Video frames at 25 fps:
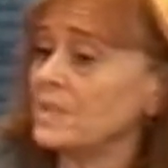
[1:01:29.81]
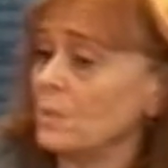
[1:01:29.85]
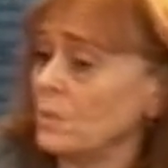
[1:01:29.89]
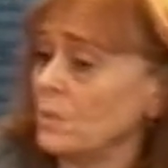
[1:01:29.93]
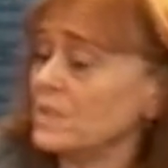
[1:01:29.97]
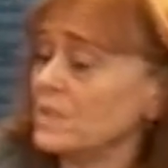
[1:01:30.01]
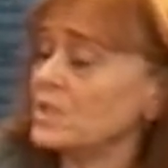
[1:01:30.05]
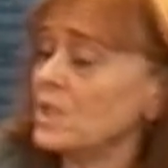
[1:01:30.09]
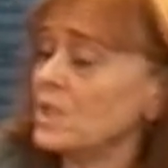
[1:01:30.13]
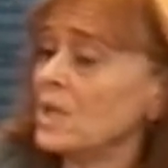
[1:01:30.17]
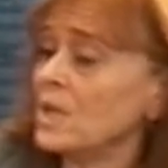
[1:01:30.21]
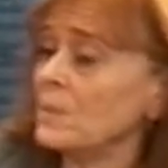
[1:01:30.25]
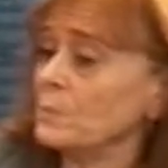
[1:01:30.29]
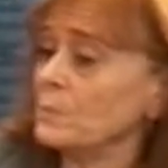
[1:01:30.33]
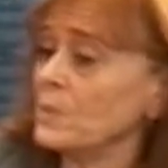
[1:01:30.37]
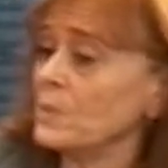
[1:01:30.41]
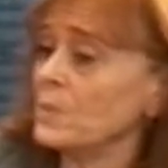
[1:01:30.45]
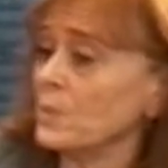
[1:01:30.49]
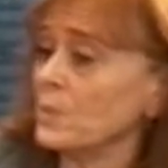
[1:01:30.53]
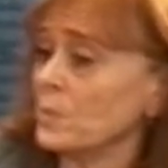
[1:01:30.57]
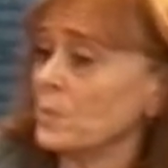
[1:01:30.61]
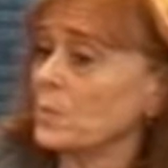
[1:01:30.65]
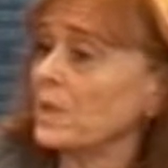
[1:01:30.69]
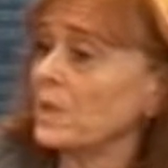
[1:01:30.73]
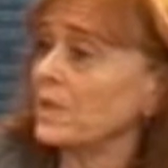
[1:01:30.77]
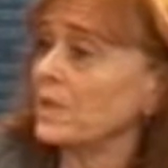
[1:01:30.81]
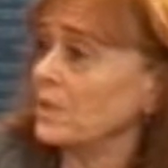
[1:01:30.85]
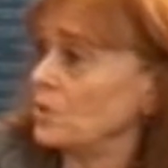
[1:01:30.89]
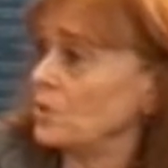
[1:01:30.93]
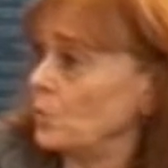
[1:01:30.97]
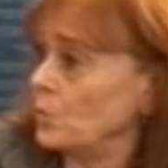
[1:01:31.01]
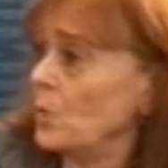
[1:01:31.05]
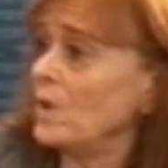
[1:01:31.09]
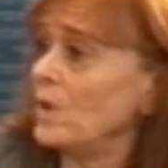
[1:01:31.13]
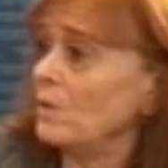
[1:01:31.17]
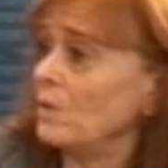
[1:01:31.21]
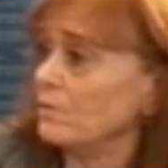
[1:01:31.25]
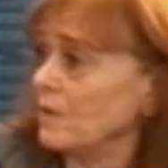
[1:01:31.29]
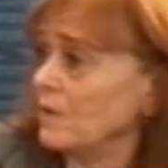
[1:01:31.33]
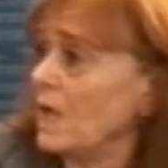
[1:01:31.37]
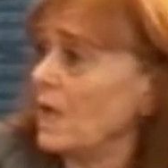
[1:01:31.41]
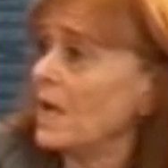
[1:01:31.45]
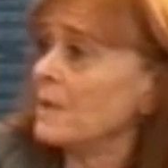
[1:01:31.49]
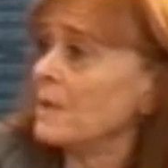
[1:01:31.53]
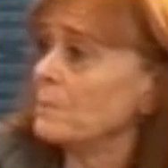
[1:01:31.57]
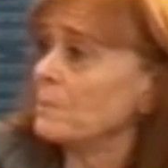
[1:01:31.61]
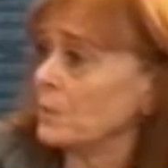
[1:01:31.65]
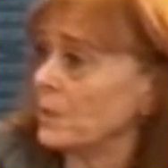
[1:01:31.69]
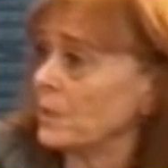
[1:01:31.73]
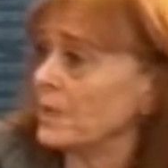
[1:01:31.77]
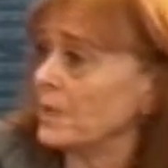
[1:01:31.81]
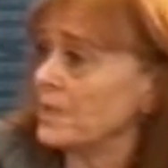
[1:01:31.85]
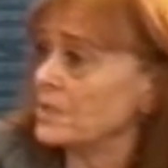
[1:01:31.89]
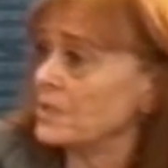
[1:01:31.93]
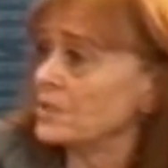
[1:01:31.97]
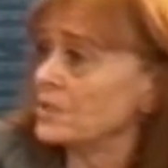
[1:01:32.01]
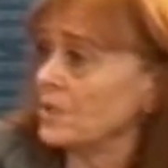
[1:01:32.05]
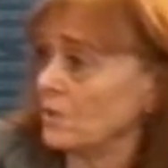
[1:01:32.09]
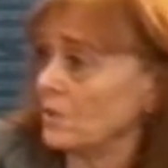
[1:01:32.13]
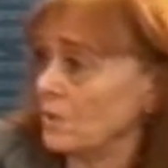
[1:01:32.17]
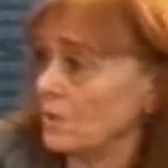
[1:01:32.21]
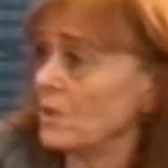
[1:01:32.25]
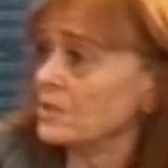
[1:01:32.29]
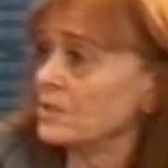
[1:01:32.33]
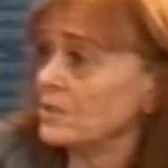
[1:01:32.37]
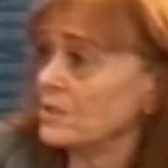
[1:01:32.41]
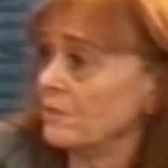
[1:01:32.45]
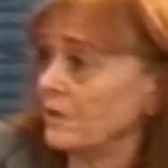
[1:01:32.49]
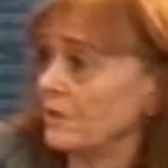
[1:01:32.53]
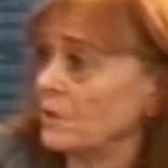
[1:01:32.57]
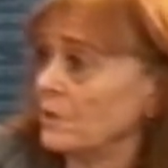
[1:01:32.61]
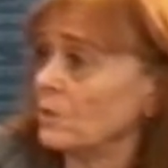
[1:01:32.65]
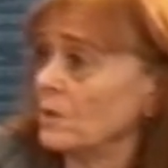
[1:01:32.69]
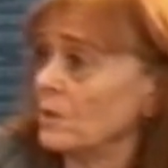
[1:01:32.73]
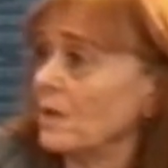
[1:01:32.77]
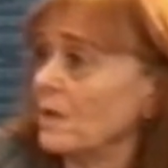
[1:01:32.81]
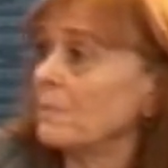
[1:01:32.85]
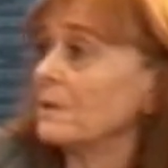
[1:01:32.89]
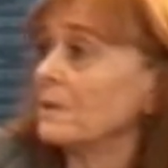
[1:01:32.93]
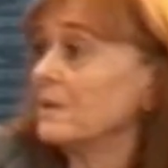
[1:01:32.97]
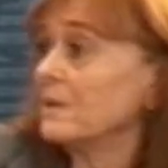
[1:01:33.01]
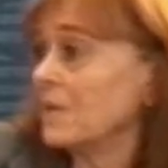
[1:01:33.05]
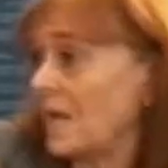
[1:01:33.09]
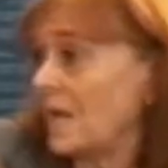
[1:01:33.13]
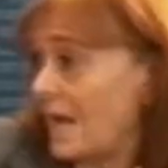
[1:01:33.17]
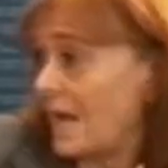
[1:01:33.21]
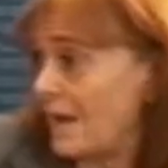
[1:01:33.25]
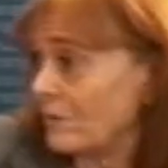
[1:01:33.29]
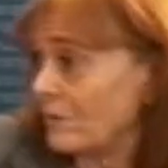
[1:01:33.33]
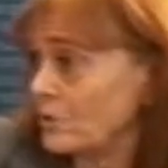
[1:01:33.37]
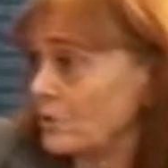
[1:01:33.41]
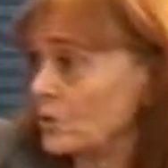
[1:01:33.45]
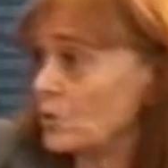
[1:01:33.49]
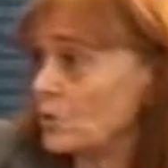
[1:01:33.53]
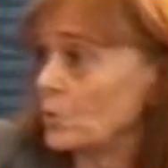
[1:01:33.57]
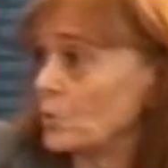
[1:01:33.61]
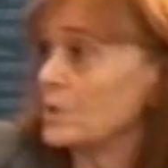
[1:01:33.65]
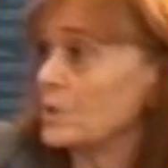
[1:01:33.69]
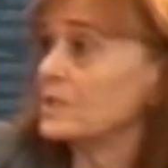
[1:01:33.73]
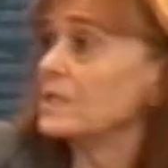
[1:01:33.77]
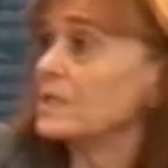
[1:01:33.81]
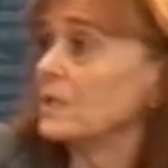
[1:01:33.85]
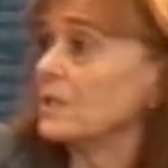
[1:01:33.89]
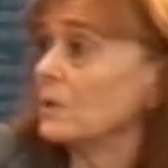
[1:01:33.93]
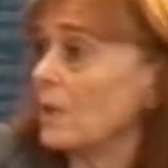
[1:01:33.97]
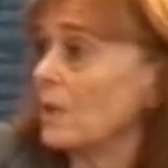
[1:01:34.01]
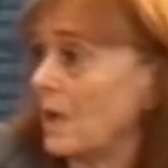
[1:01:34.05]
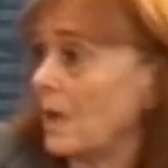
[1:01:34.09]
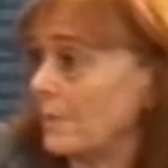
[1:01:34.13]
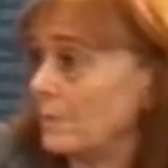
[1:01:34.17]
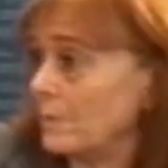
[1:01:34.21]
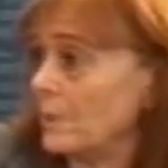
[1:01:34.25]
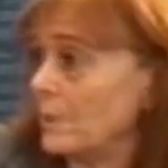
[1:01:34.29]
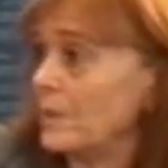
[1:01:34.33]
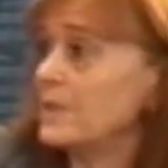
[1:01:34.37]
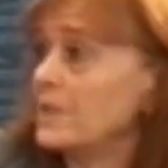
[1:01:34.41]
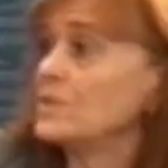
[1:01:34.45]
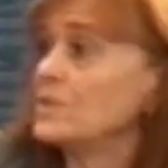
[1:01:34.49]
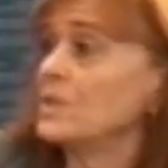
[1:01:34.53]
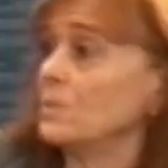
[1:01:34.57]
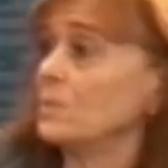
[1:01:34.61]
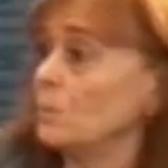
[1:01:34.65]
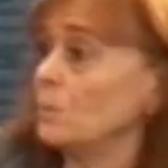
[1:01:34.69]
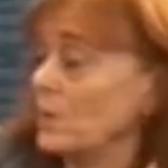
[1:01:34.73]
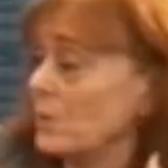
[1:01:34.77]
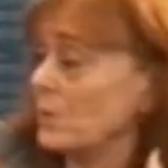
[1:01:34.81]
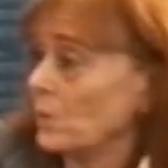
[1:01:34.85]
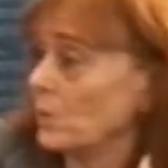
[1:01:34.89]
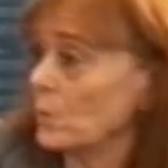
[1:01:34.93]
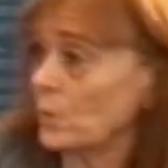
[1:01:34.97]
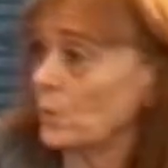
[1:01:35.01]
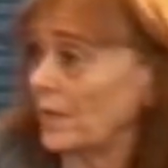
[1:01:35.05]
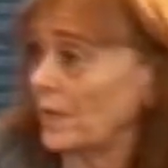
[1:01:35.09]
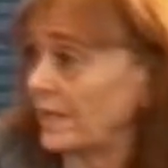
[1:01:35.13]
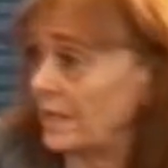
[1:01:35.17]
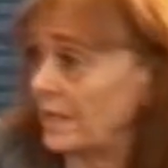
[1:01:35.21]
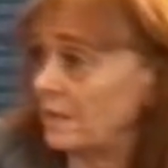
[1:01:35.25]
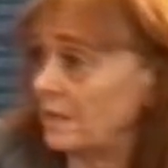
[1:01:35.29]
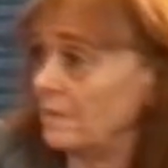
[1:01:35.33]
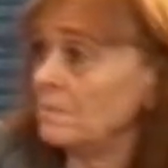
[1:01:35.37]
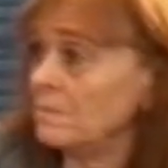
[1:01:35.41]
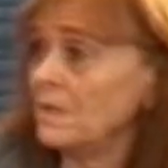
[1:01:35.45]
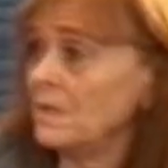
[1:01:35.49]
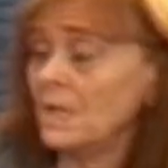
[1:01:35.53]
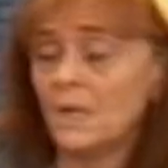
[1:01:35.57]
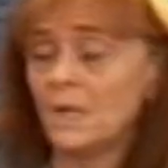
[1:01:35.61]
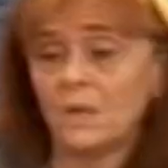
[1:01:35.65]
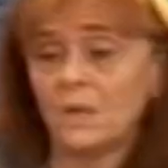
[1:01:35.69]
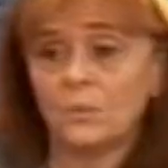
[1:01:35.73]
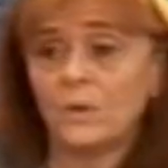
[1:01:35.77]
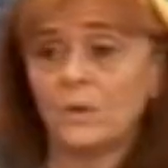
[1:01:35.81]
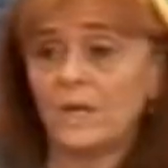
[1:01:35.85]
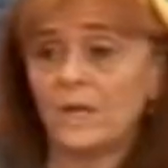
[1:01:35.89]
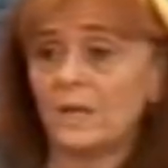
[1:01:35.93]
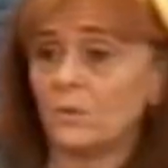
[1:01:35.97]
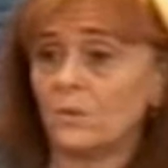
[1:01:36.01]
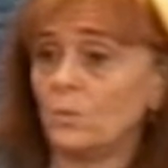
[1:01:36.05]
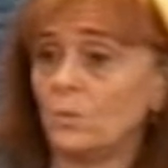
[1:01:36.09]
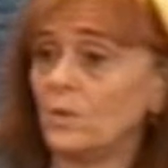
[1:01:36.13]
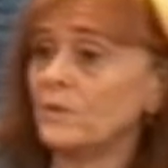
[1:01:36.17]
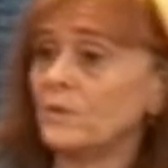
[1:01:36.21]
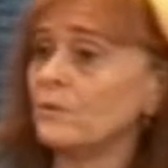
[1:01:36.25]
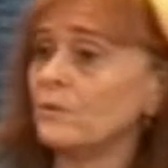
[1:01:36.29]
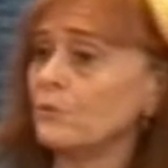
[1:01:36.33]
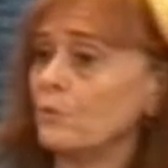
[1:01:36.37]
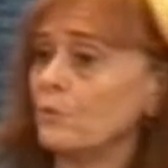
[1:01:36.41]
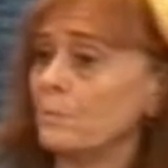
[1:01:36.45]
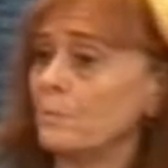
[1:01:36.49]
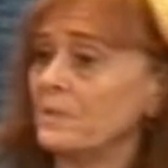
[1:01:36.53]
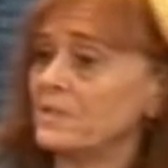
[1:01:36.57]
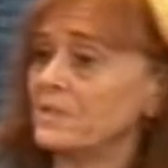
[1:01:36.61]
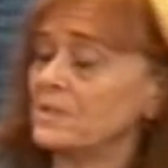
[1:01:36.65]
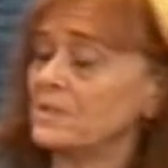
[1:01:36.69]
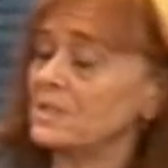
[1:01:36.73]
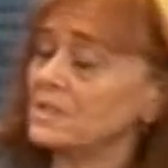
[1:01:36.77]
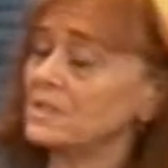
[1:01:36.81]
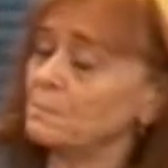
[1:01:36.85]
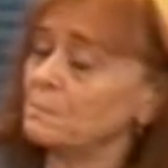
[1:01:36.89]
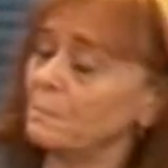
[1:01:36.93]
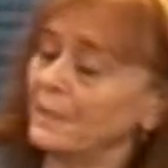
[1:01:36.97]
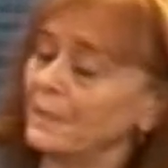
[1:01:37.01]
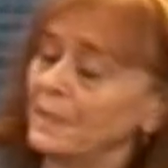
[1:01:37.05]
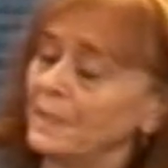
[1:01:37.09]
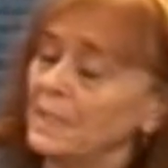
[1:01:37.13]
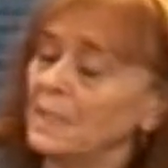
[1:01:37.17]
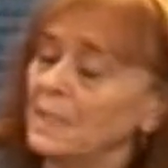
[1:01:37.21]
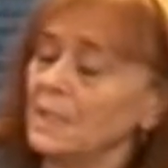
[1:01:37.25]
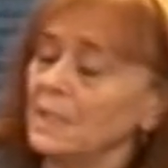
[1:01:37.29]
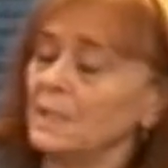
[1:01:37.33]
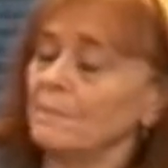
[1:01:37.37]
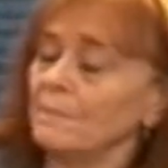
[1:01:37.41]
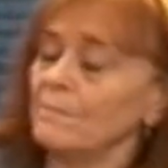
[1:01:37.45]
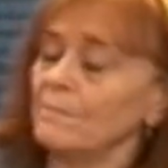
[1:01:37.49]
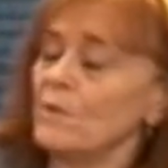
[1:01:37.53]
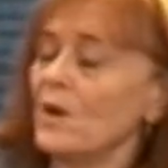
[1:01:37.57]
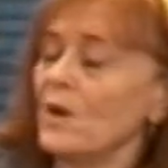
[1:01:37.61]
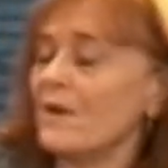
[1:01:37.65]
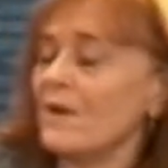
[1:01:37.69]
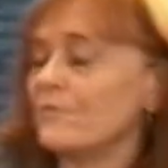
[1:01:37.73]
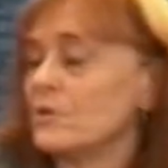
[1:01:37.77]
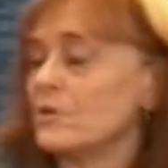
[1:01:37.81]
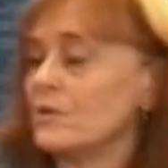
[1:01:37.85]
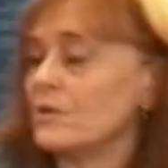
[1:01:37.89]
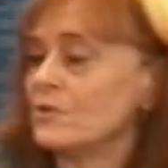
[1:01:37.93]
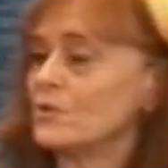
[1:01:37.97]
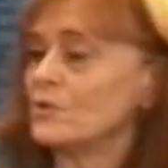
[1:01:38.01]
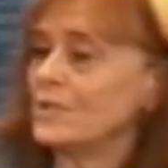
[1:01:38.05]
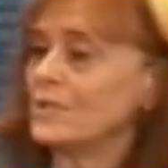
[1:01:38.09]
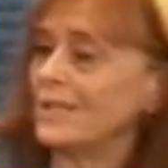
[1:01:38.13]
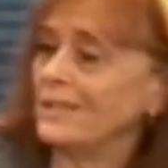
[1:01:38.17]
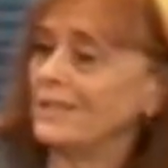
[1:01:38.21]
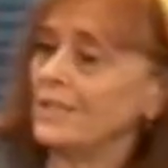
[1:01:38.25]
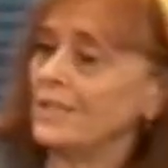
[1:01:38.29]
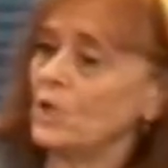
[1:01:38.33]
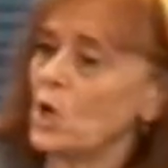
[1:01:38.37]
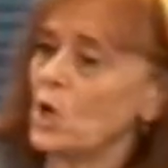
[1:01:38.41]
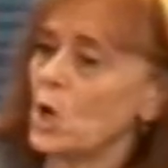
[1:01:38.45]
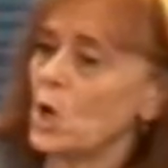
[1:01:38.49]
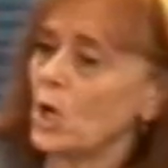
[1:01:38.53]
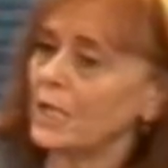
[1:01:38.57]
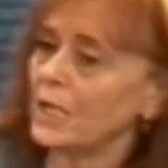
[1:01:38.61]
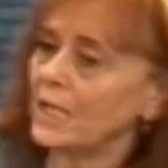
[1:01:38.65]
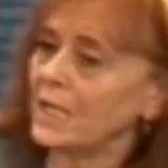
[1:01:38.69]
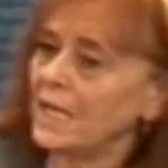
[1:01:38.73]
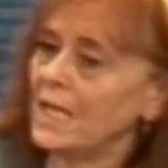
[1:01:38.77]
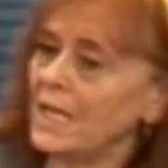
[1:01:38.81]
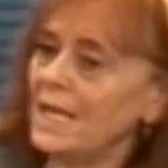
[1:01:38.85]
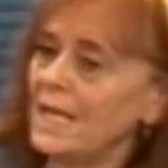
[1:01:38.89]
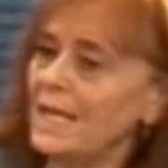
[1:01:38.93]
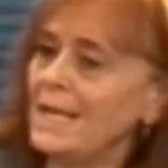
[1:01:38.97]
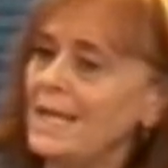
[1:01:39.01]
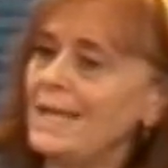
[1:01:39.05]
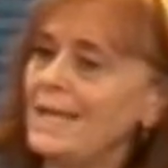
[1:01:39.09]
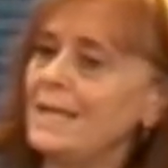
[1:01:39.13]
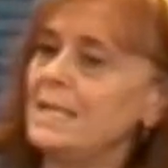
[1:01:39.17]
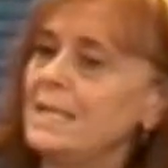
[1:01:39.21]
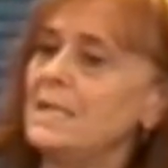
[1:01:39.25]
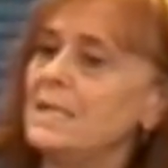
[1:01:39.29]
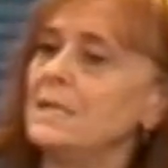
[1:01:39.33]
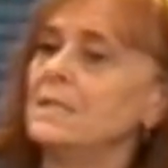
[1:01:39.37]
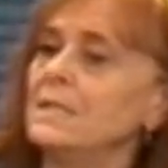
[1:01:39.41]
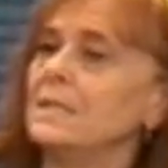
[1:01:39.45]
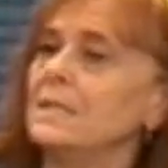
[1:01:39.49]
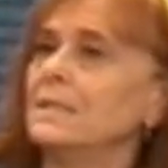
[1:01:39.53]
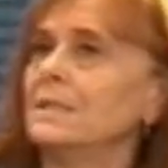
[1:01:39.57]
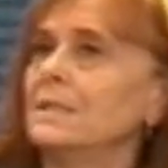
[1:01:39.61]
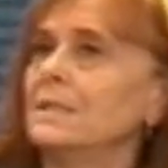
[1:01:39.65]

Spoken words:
At one time we were running 12 libraries across the federal government. They outsourced their libraries and we were running them. We had a wonderful business, but you have to understand the arcane